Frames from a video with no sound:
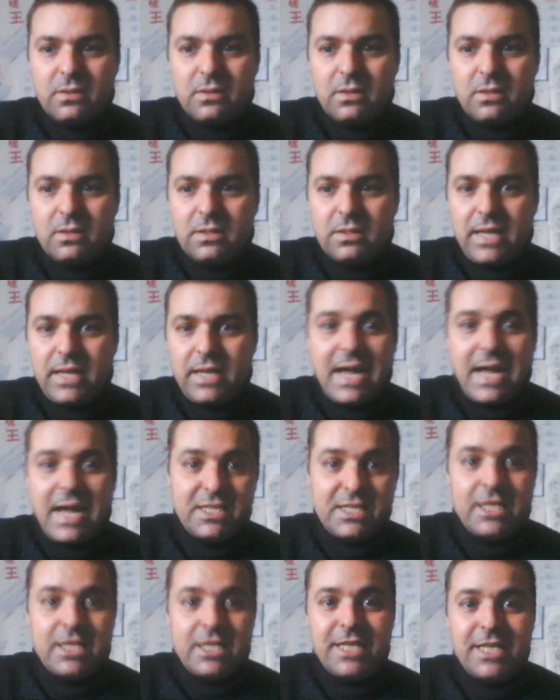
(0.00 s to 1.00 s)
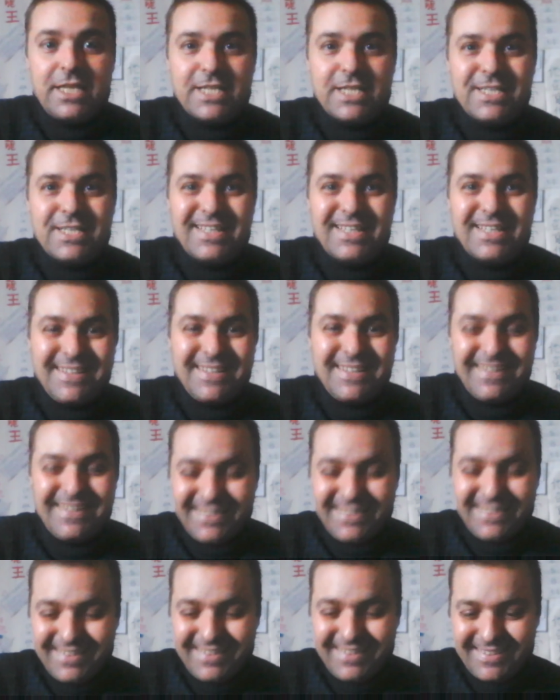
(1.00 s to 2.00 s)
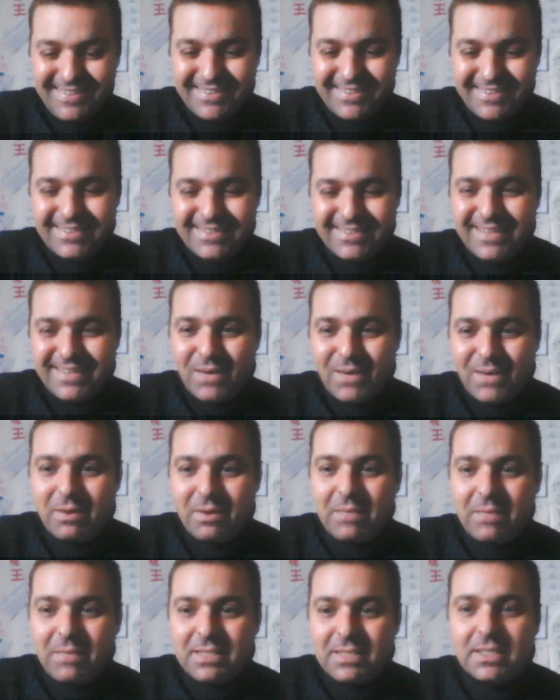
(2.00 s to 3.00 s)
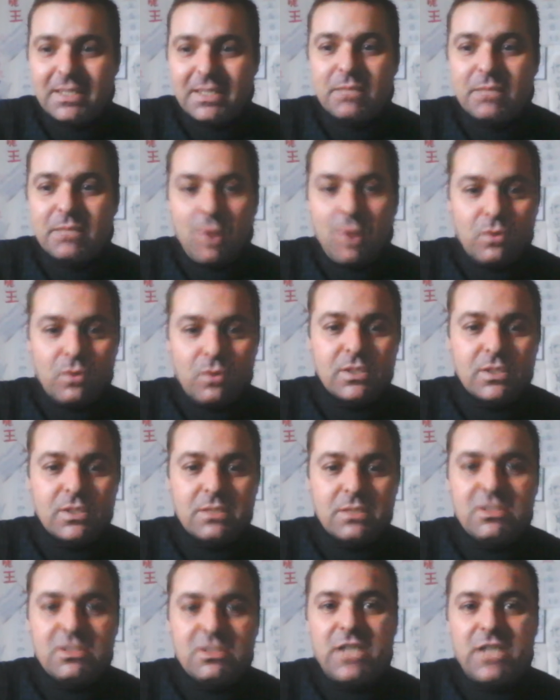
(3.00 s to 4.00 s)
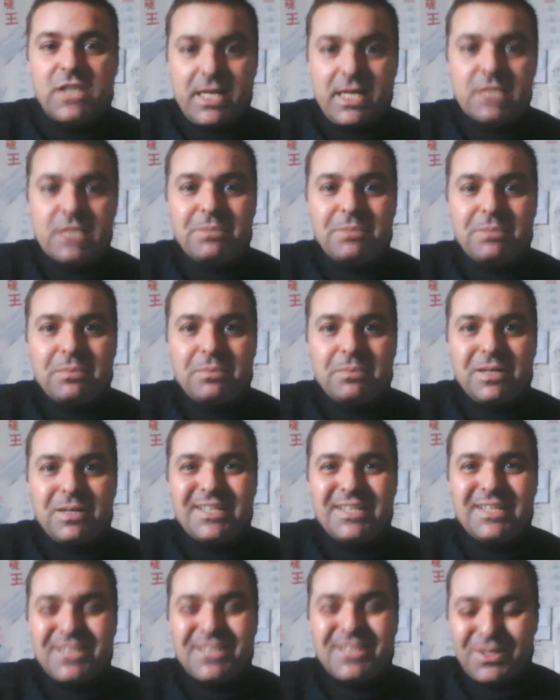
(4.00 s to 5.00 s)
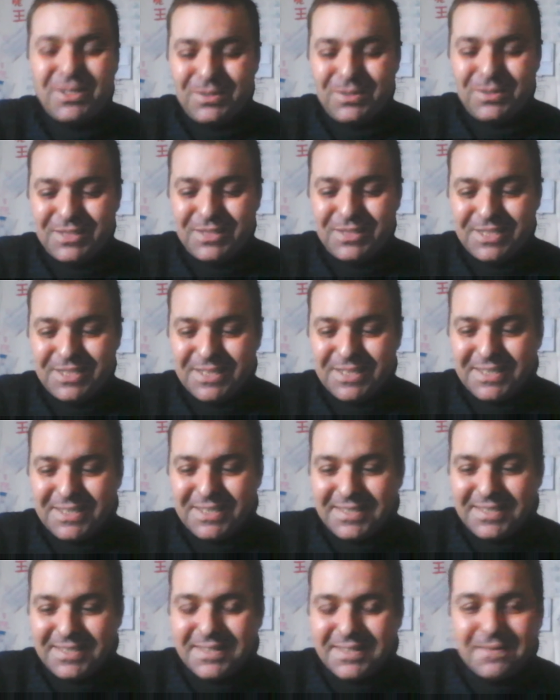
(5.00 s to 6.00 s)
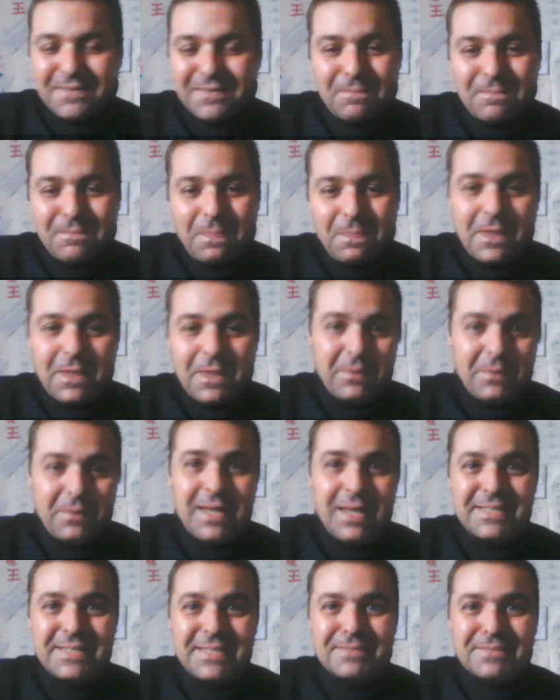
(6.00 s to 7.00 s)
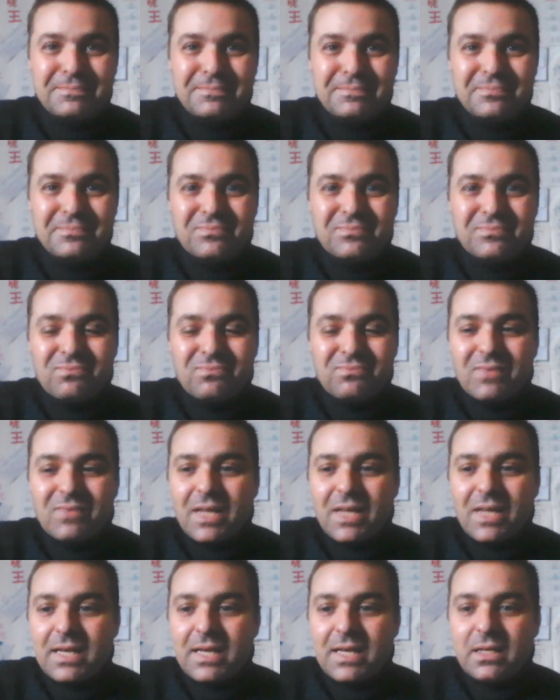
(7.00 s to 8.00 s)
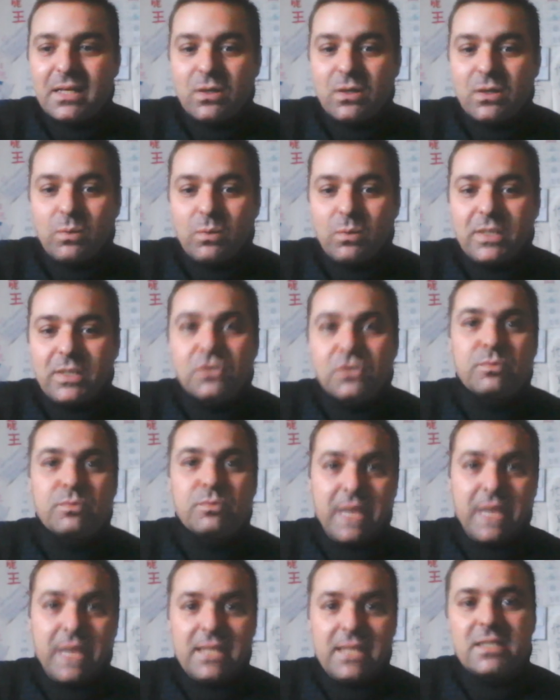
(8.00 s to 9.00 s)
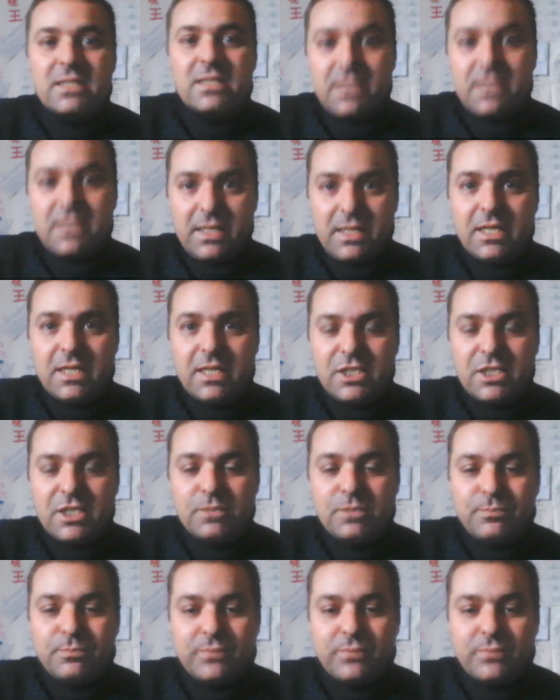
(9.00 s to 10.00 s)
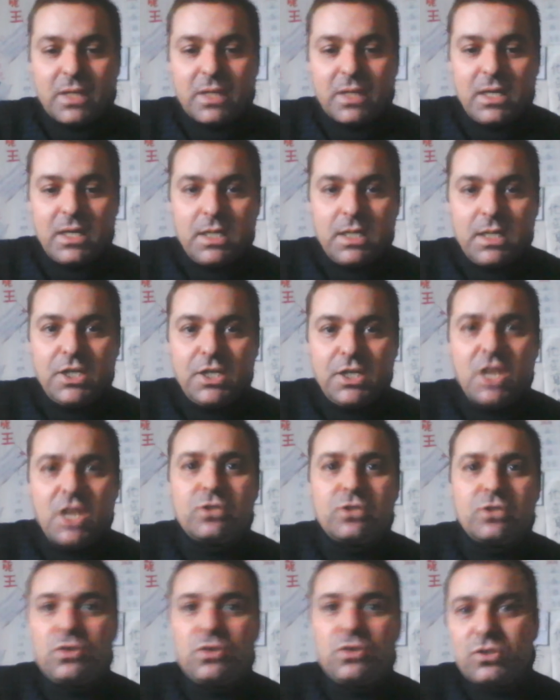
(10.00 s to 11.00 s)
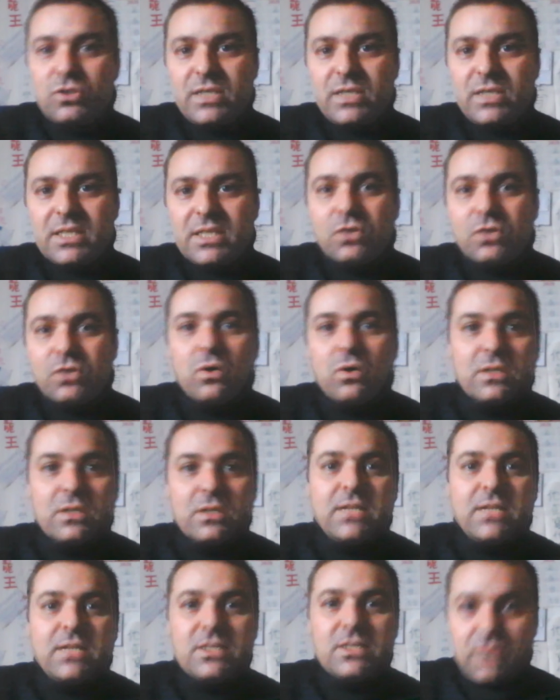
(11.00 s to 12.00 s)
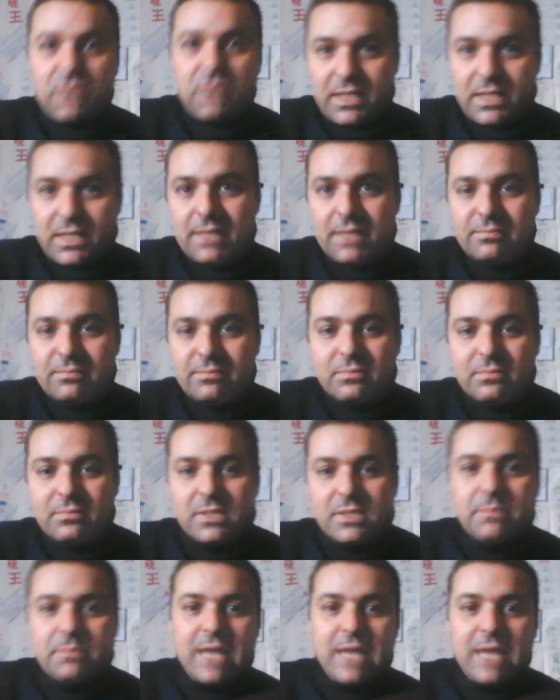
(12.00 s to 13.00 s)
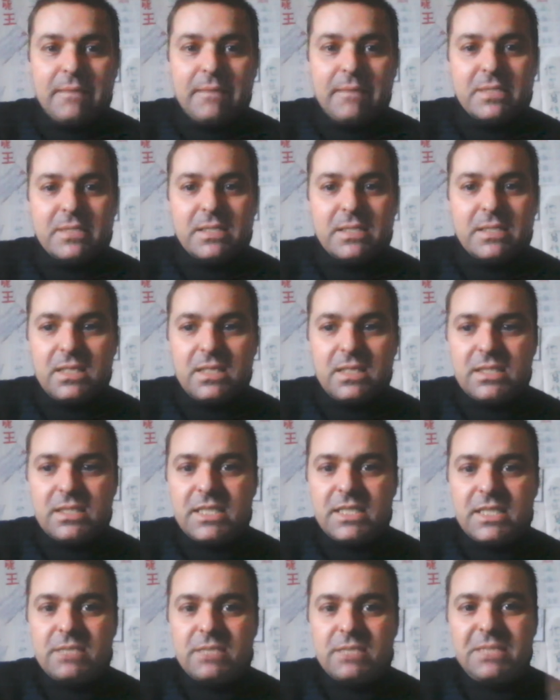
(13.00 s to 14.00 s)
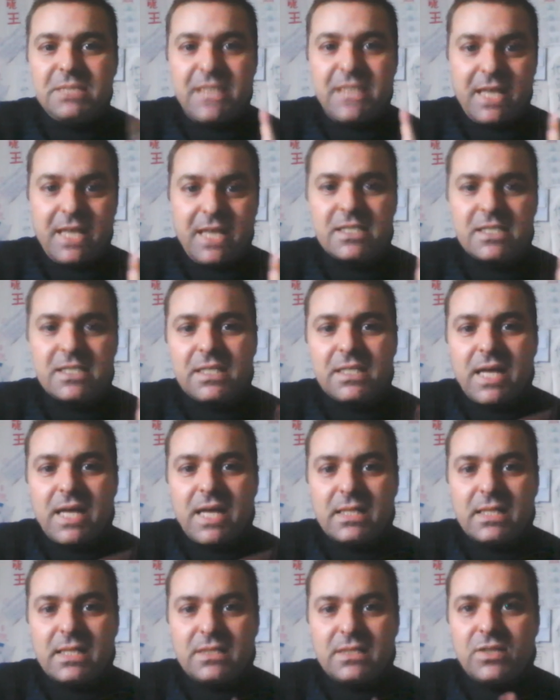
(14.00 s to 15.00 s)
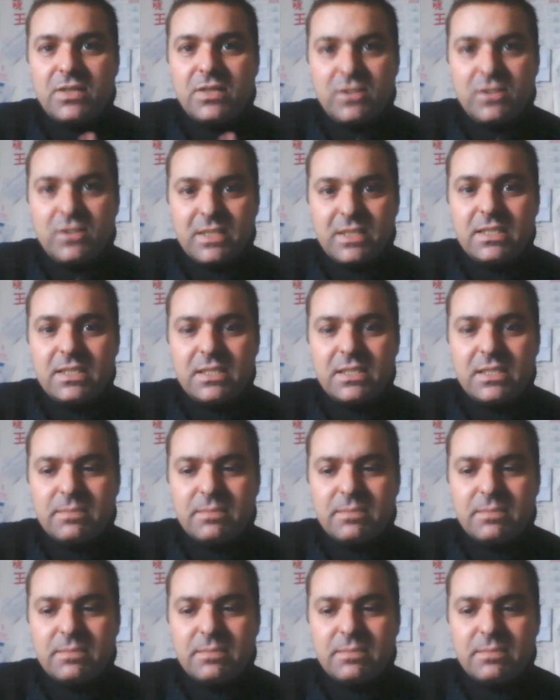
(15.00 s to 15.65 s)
They are Chinese. They were basically the most Chinese people, so, right? With subtitles in English, not using Google Translator. Sometimes is these mistakes in that translations.